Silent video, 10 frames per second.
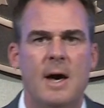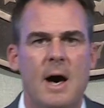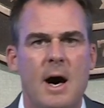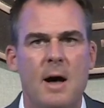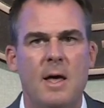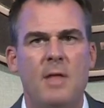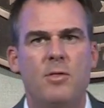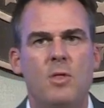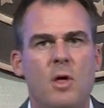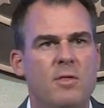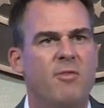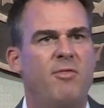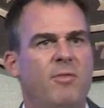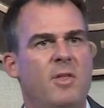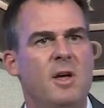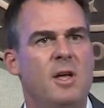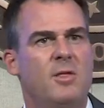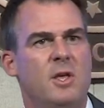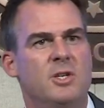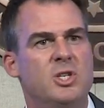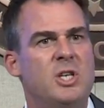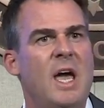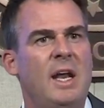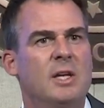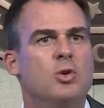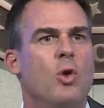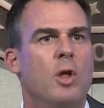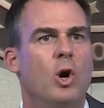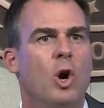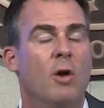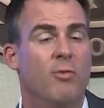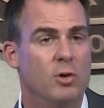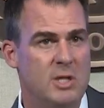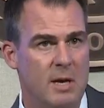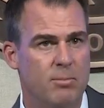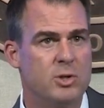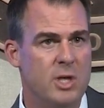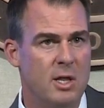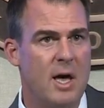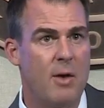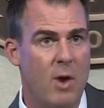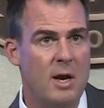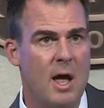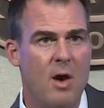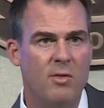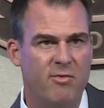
The state is on the hook for 10% of that right now.